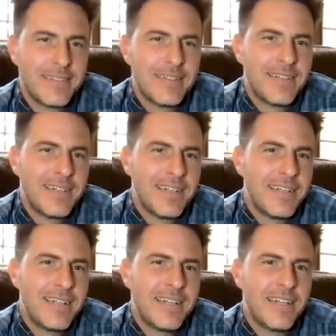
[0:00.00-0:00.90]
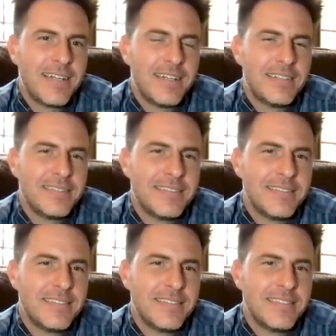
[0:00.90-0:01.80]

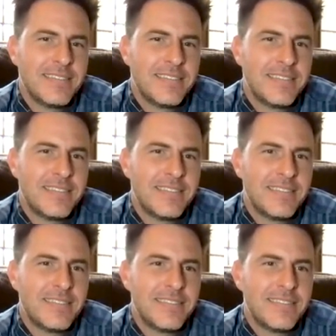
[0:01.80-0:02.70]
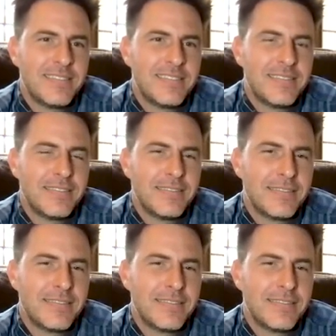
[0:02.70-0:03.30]
This person isn't speaking.